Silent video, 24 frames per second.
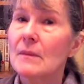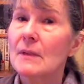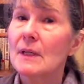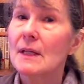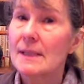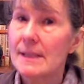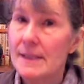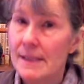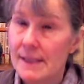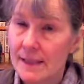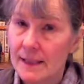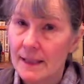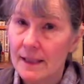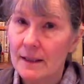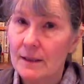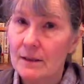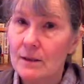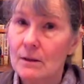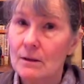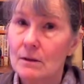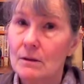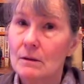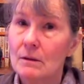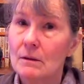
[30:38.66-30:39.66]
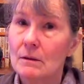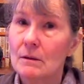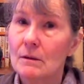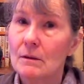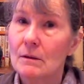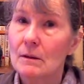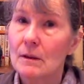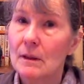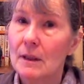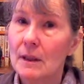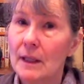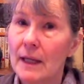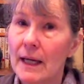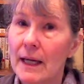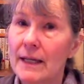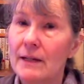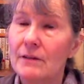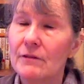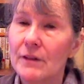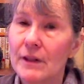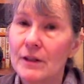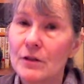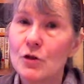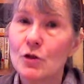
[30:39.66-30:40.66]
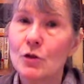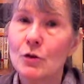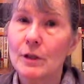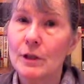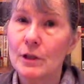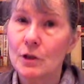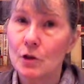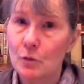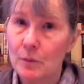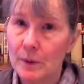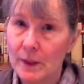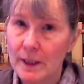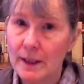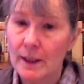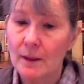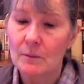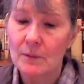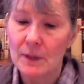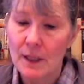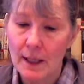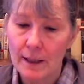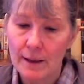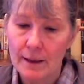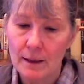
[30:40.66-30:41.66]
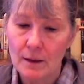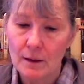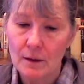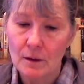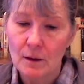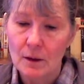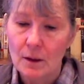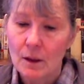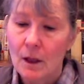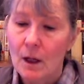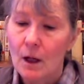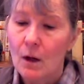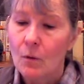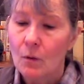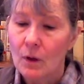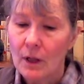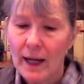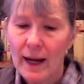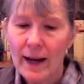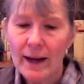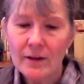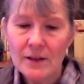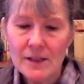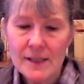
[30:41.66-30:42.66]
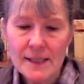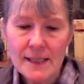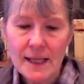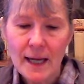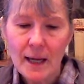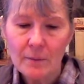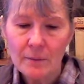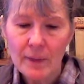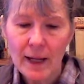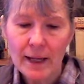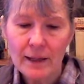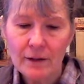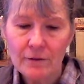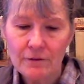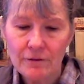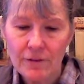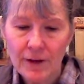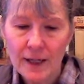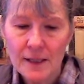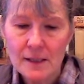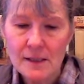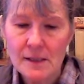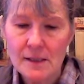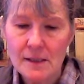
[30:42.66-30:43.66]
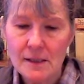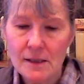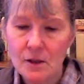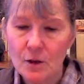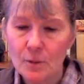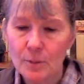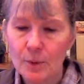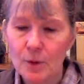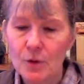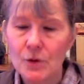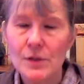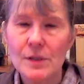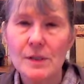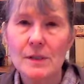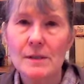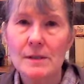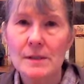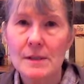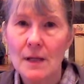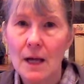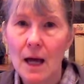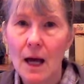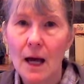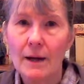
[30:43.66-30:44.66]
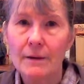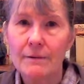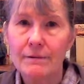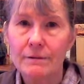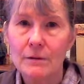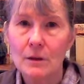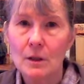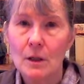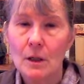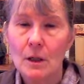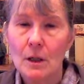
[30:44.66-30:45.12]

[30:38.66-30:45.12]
is dead. And eventually you become like it. Well, how does that manifest in a person's life?